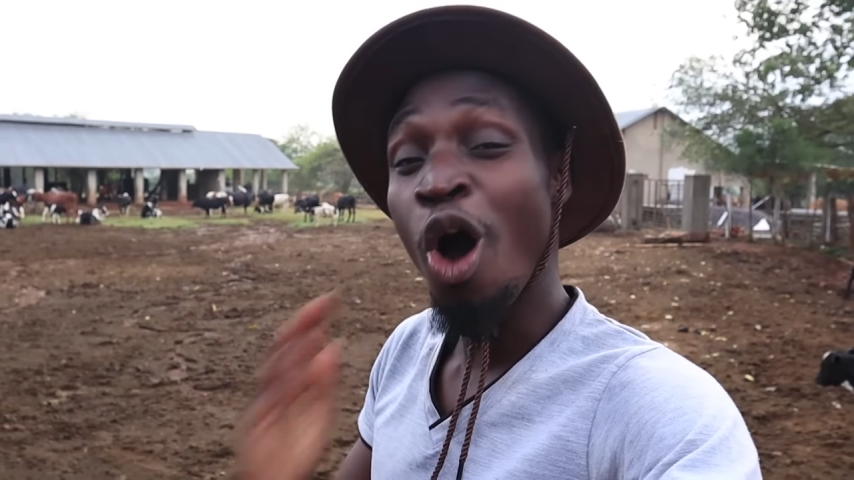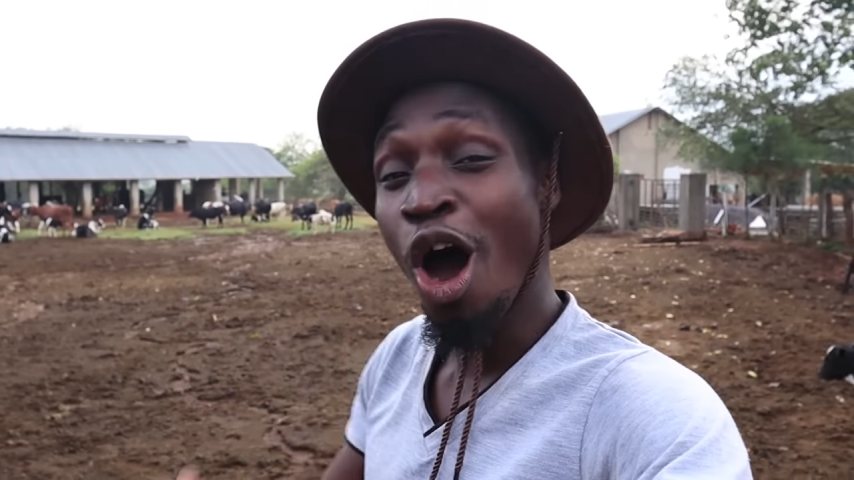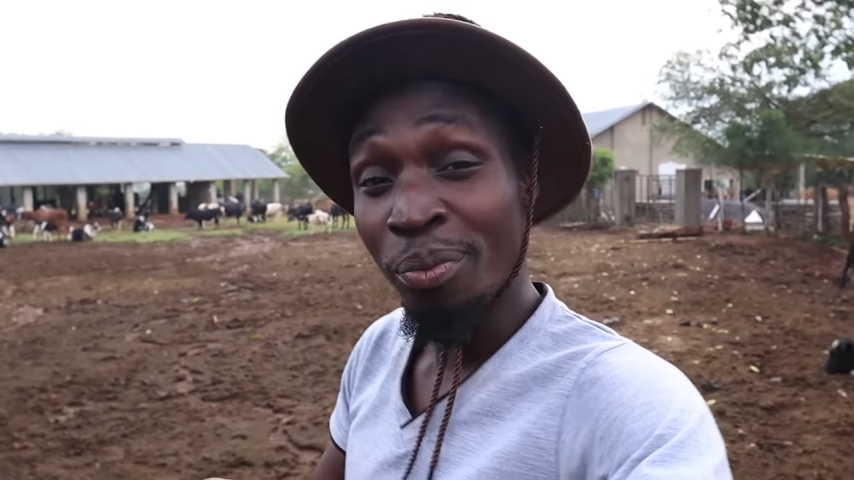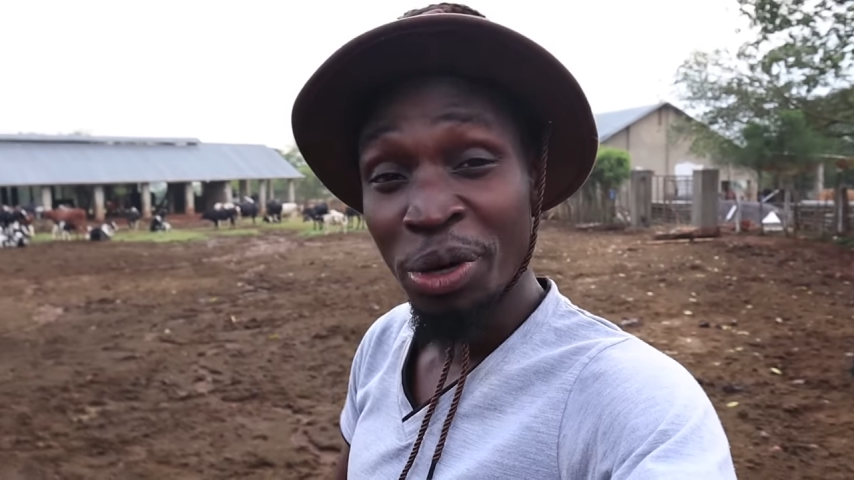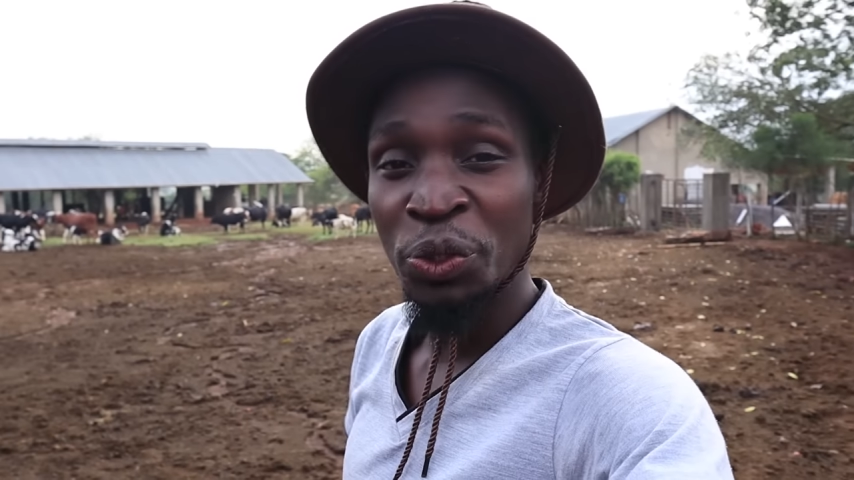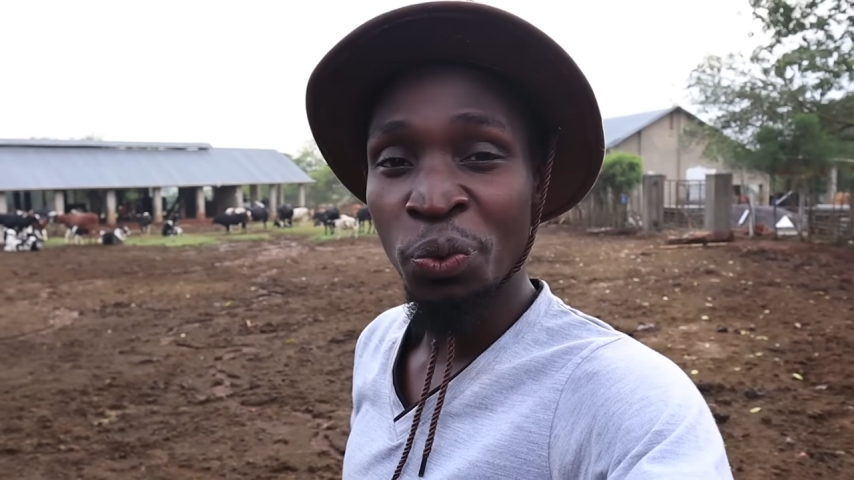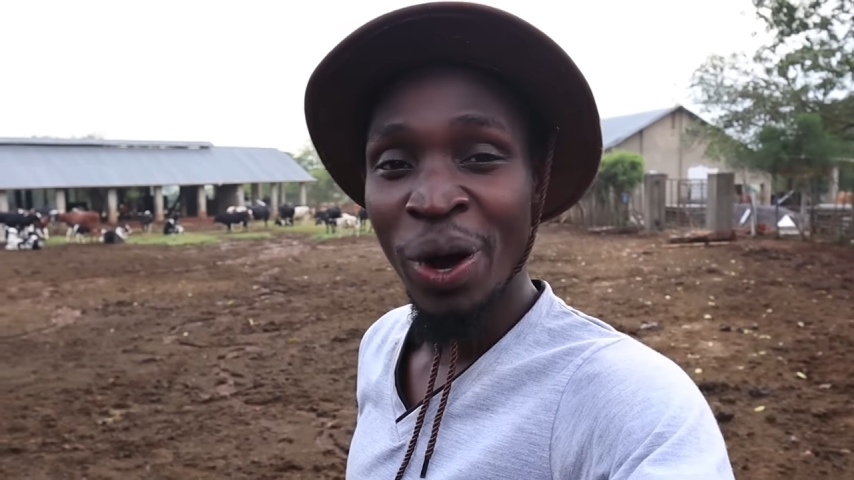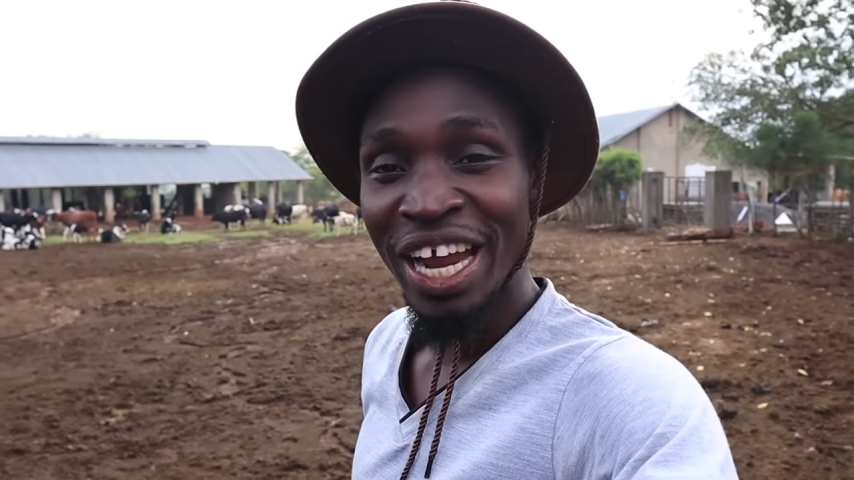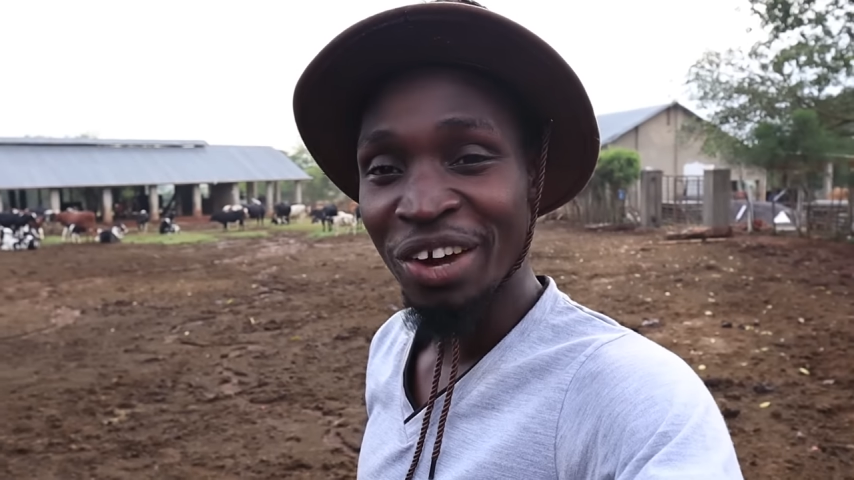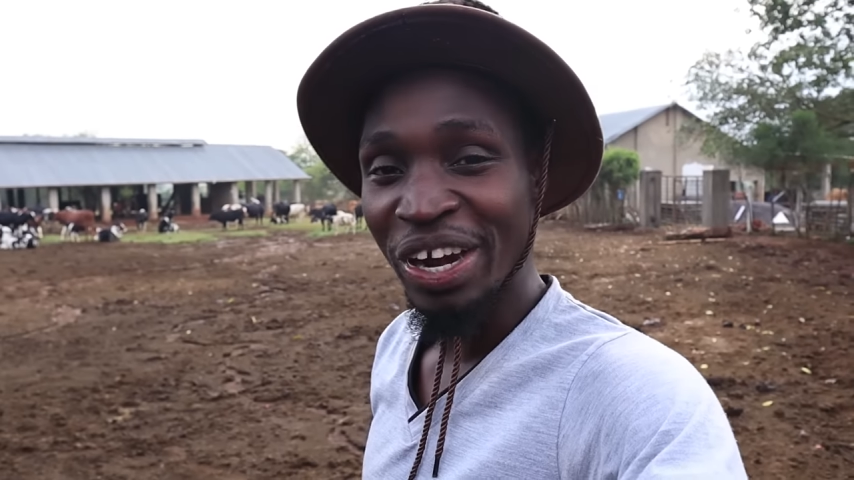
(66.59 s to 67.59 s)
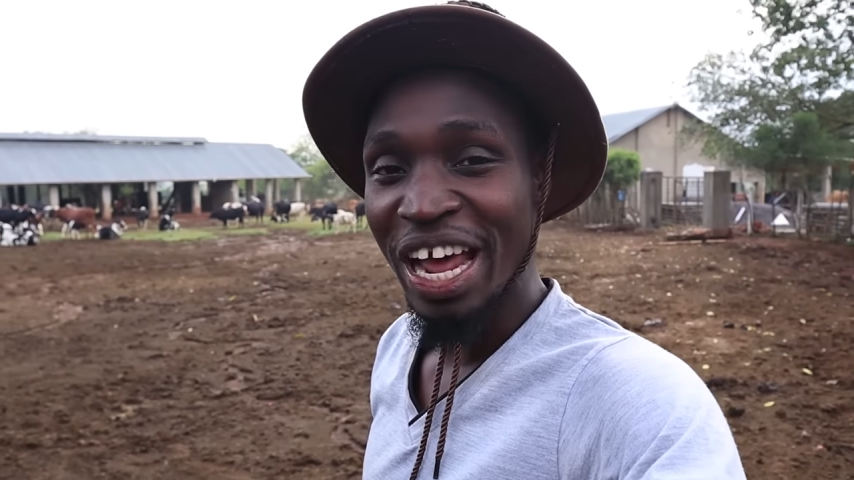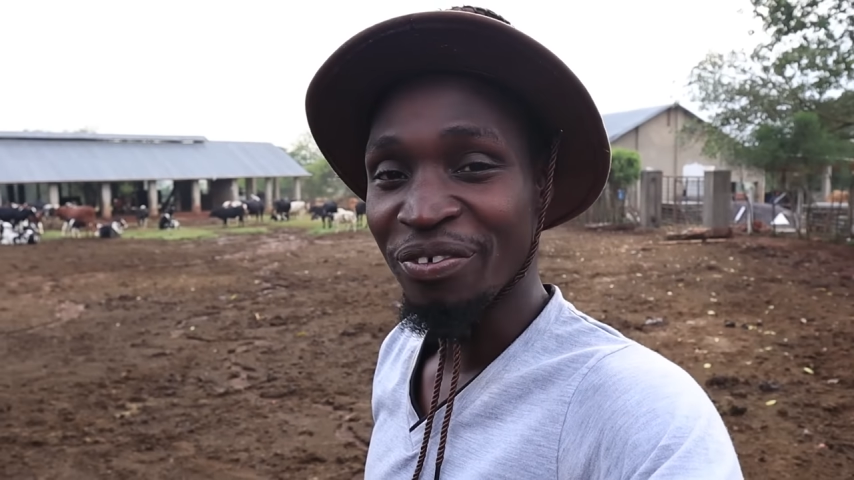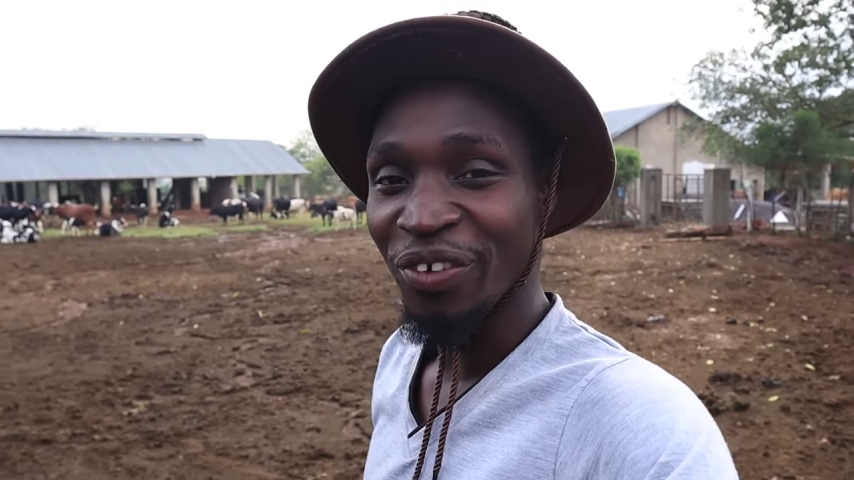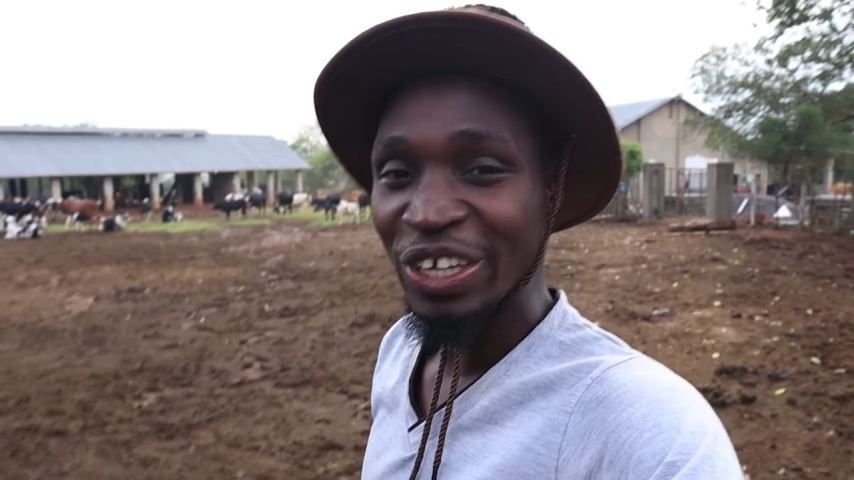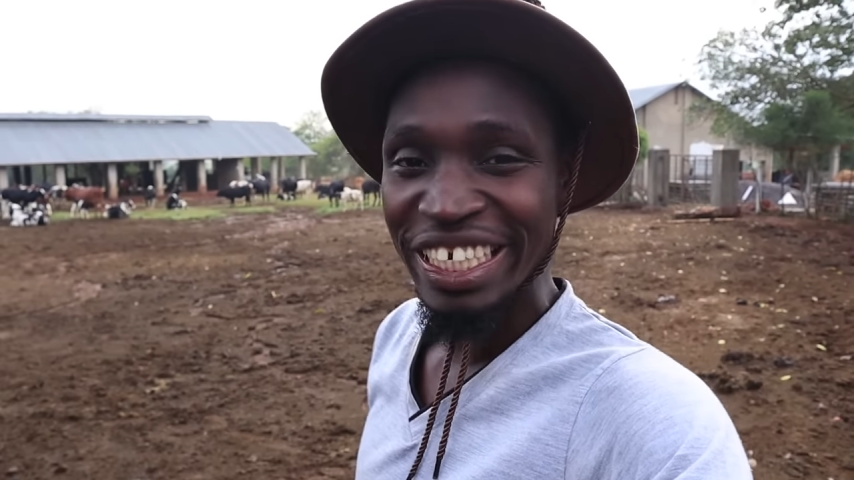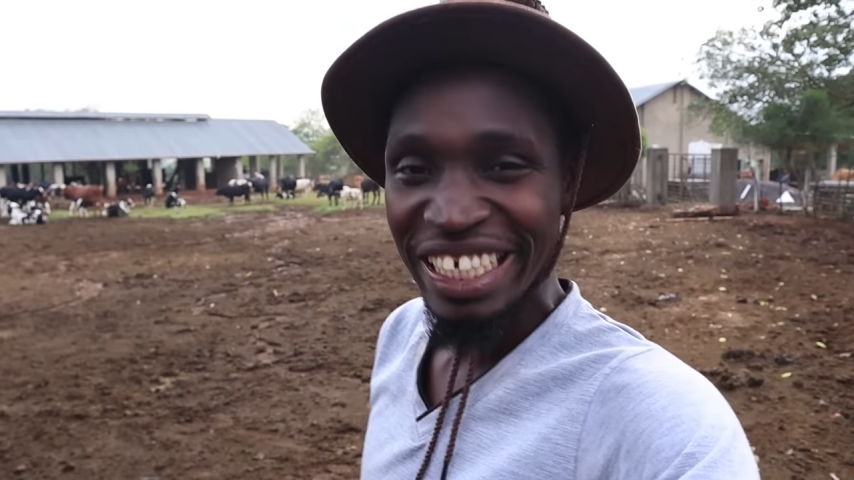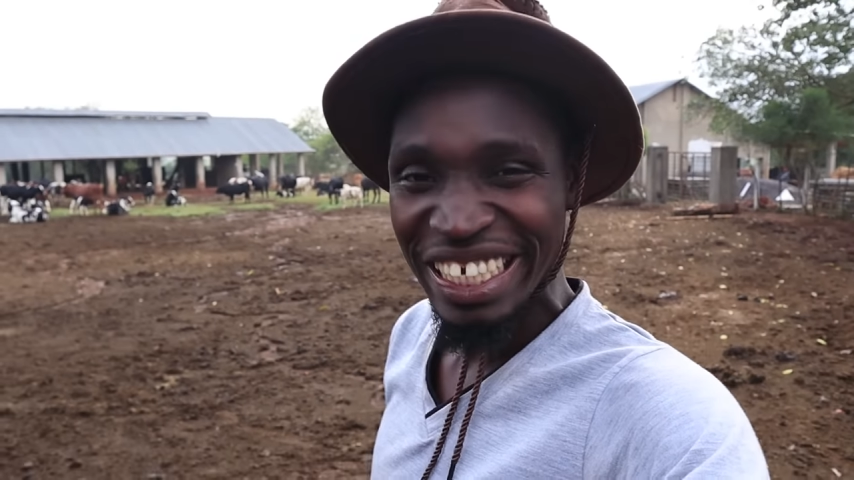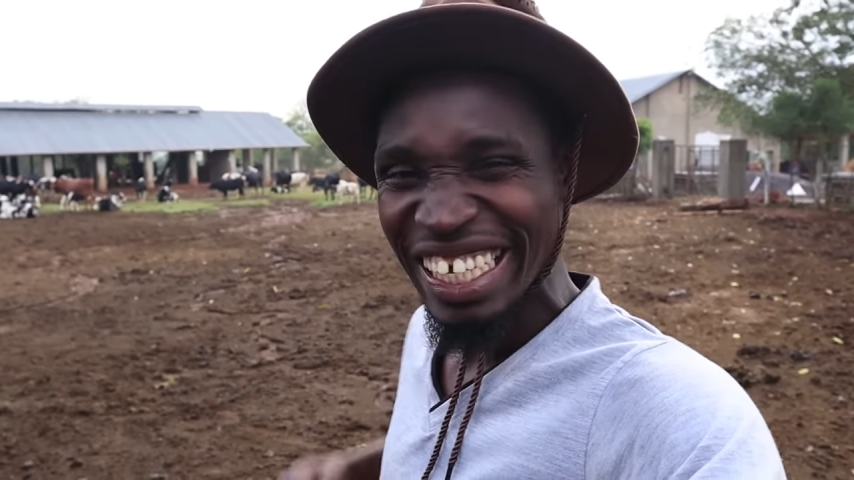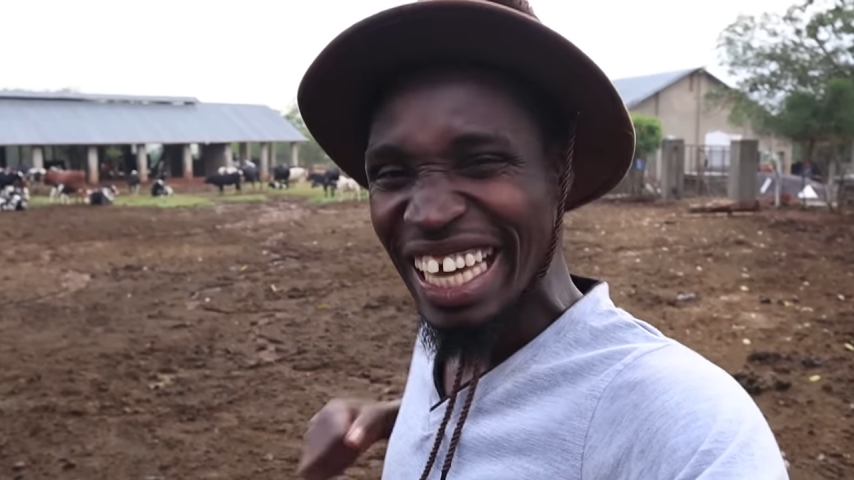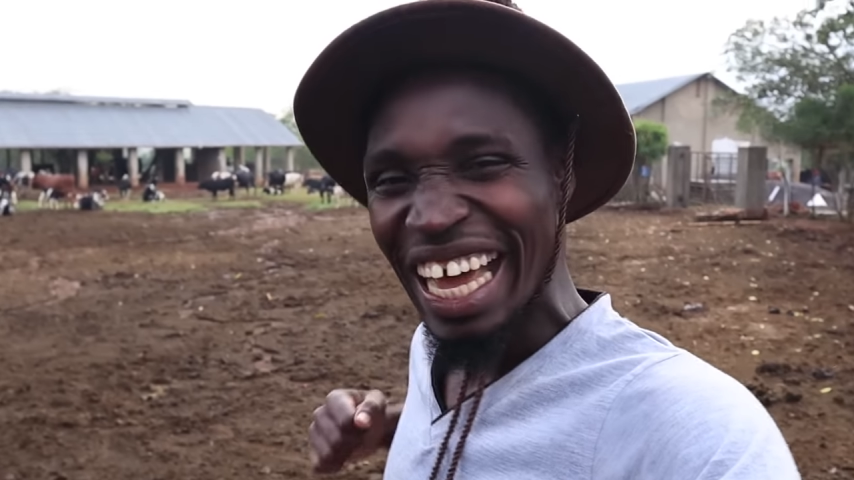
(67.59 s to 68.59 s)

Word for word: almost 140.